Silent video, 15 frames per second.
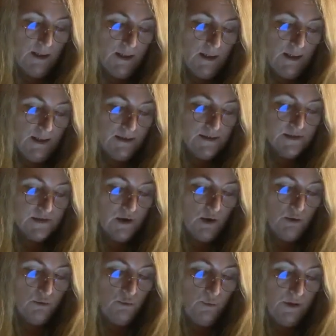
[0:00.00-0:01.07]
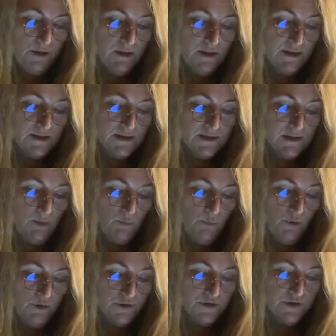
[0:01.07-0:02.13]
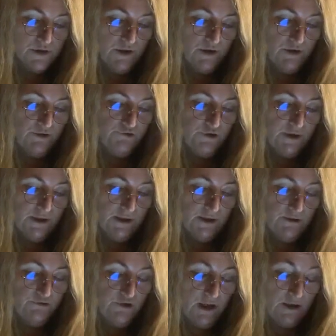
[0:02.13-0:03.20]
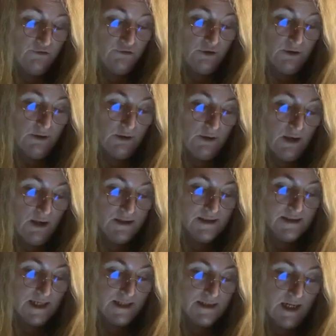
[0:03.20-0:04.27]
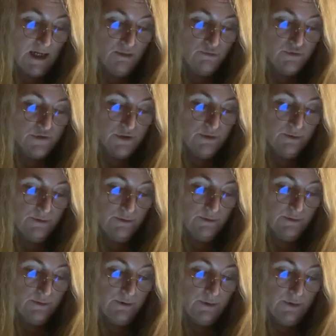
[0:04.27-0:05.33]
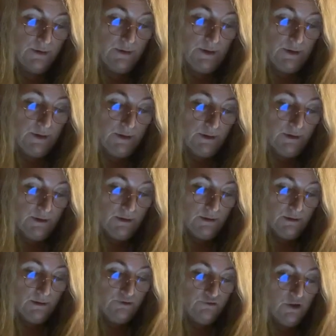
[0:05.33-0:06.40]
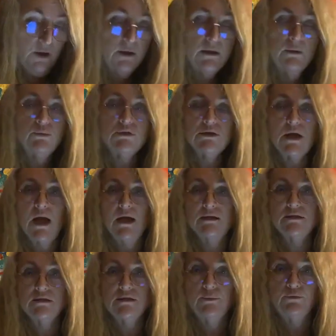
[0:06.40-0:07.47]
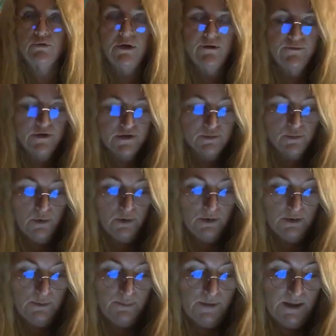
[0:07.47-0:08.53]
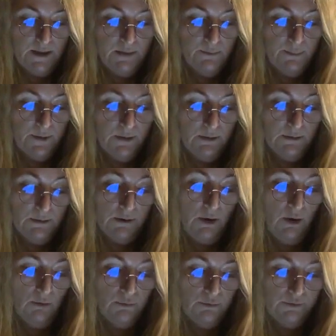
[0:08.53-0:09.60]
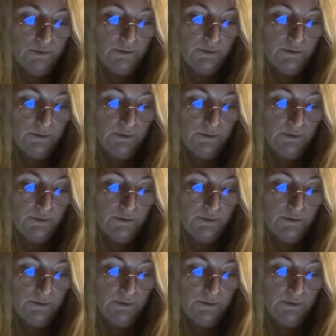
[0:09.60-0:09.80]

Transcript: And so, with this somewhat turgid conjecture, I set out. The journey was as the previous one had been, but colder.